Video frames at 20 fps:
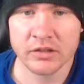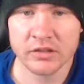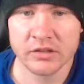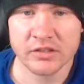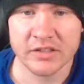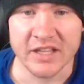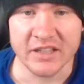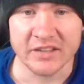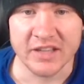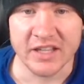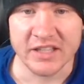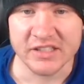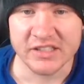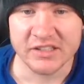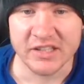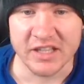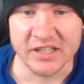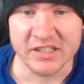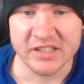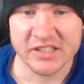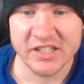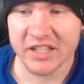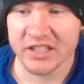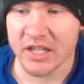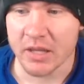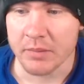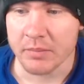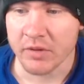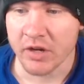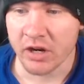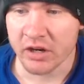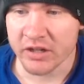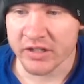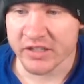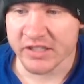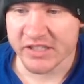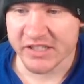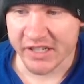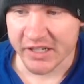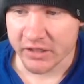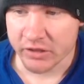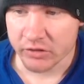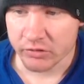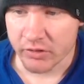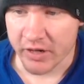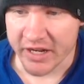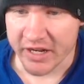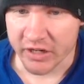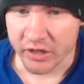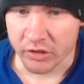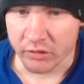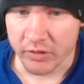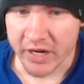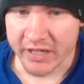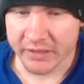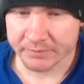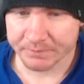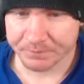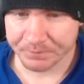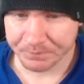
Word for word: that that's that skill up currency right here, right?